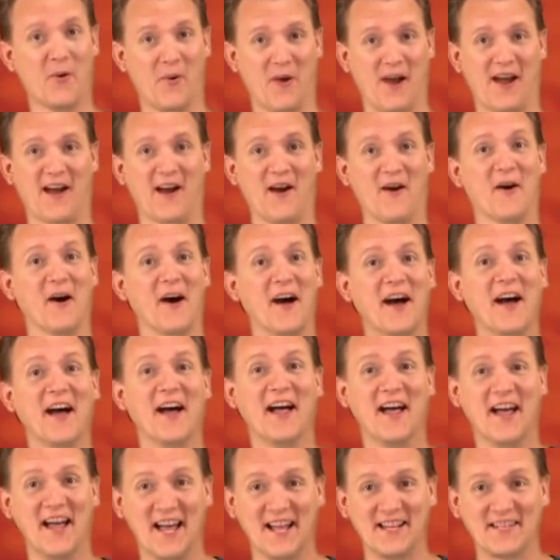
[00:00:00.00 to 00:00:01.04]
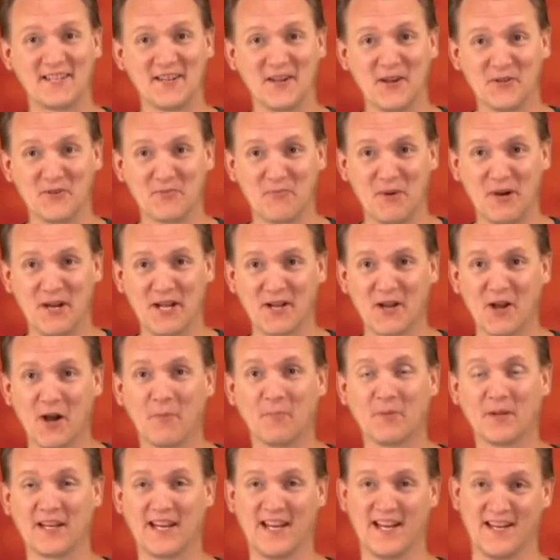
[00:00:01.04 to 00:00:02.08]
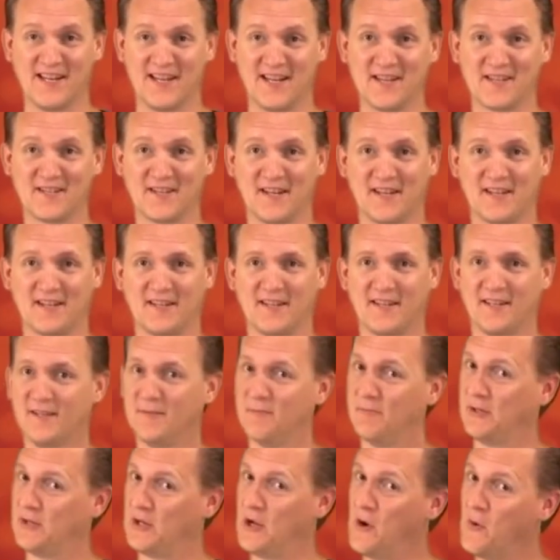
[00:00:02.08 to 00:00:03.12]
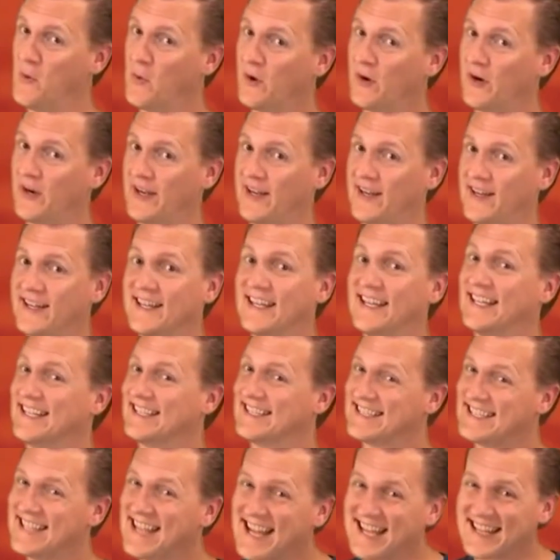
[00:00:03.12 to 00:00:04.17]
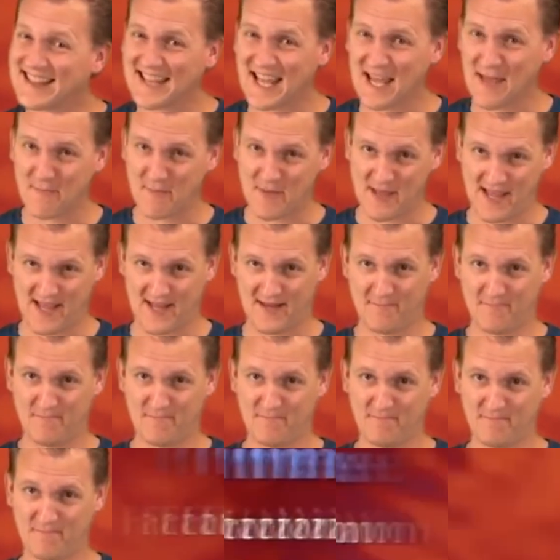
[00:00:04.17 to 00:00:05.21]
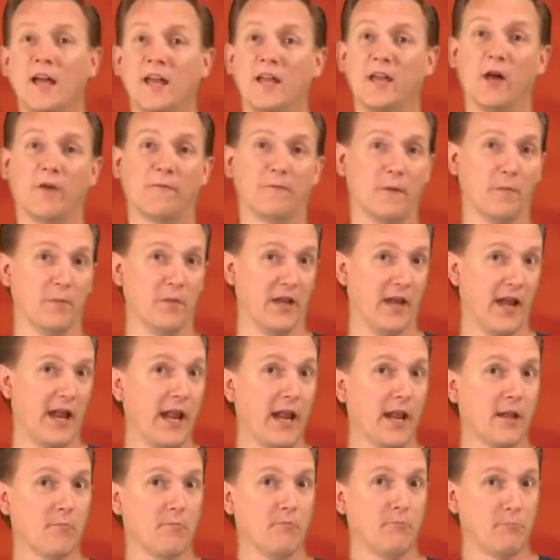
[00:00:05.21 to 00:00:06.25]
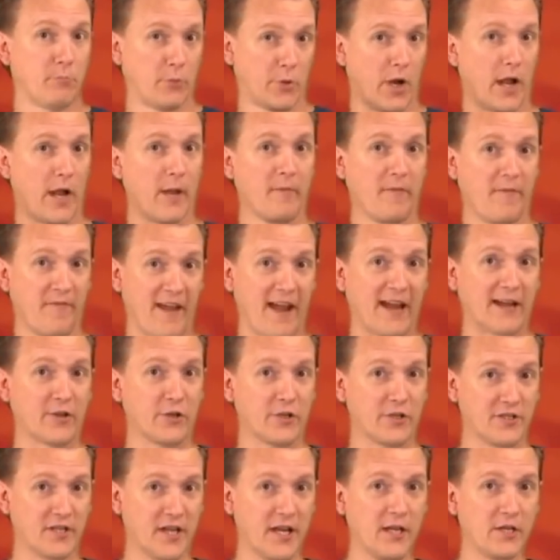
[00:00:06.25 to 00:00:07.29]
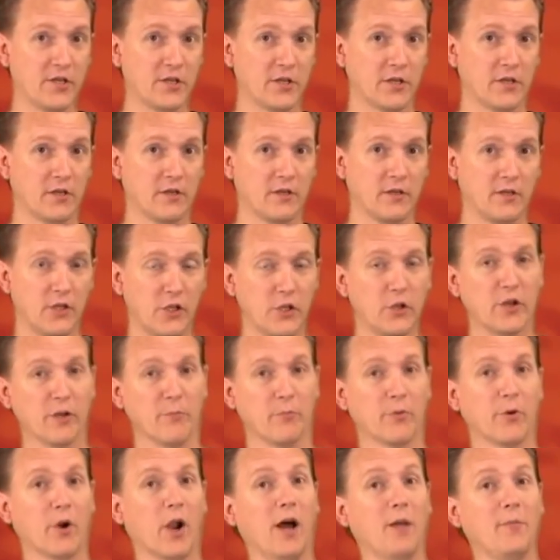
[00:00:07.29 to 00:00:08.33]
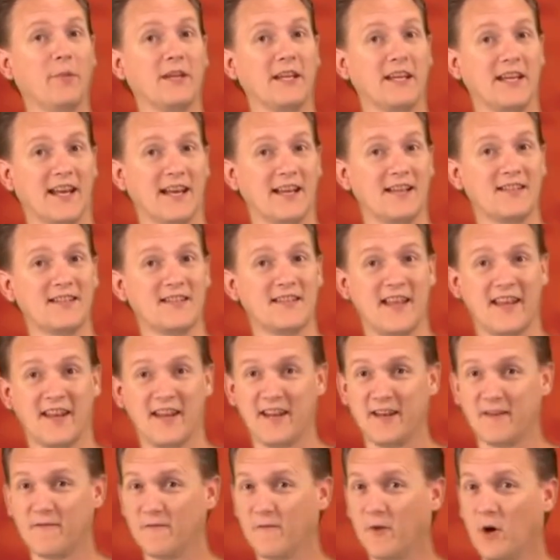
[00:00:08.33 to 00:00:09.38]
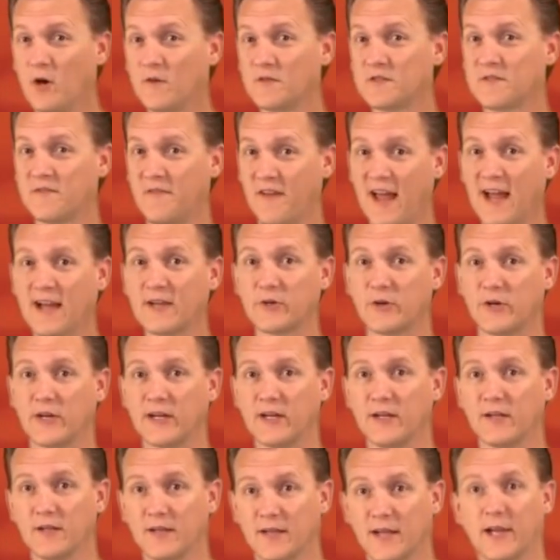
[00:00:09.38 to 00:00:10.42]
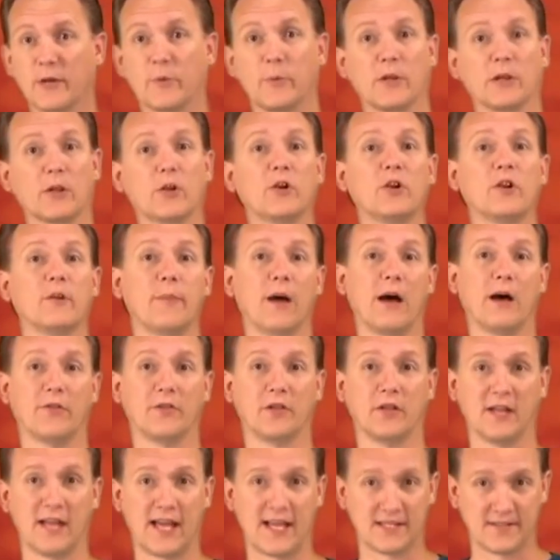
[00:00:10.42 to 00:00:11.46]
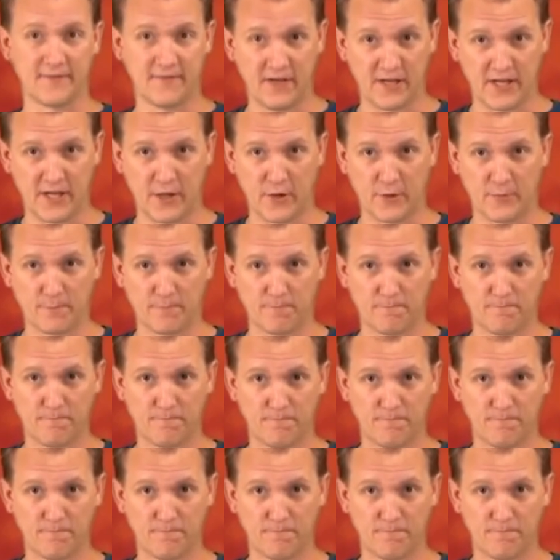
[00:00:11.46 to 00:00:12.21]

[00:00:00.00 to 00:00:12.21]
Wow, that sounds pretty complicated, doesn't it? But don't worry, it's not that bad. Now, from the name prime factorization, you can probably guess that it involves factoring like we learned about in the last video.